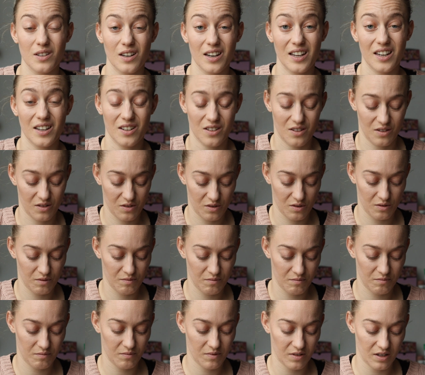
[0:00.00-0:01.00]
like
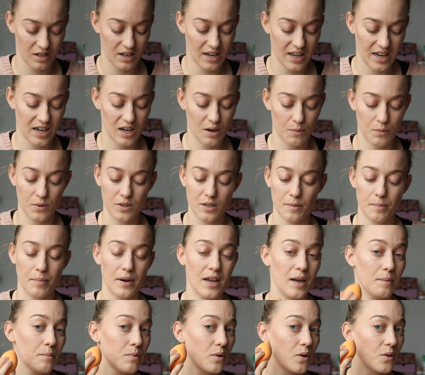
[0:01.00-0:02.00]
I would
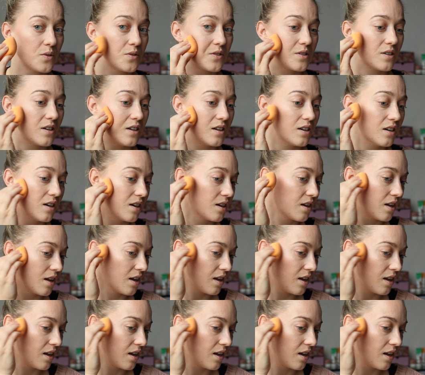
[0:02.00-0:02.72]
apply bronzer,